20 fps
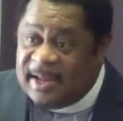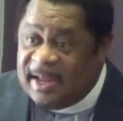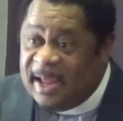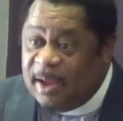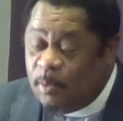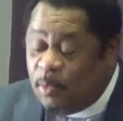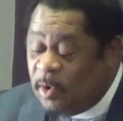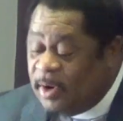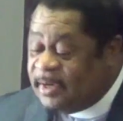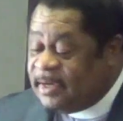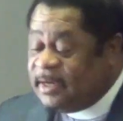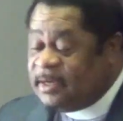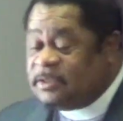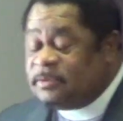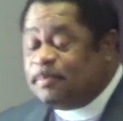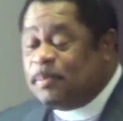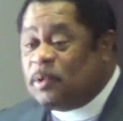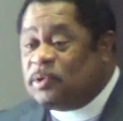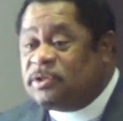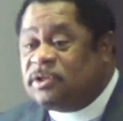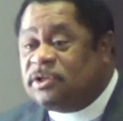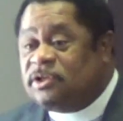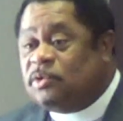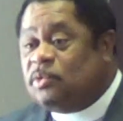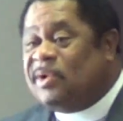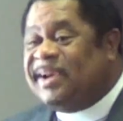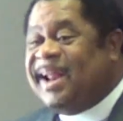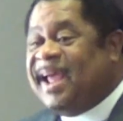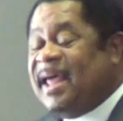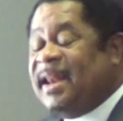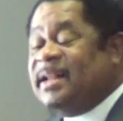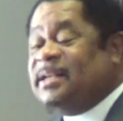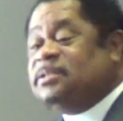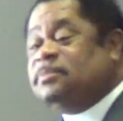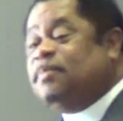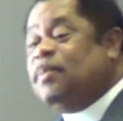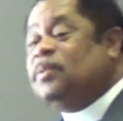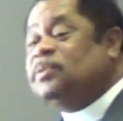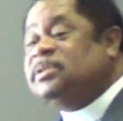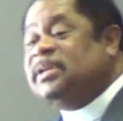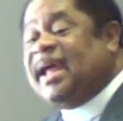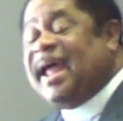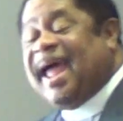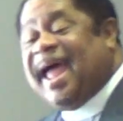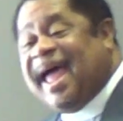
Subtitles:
and what they're supposed to do and how they're supposed to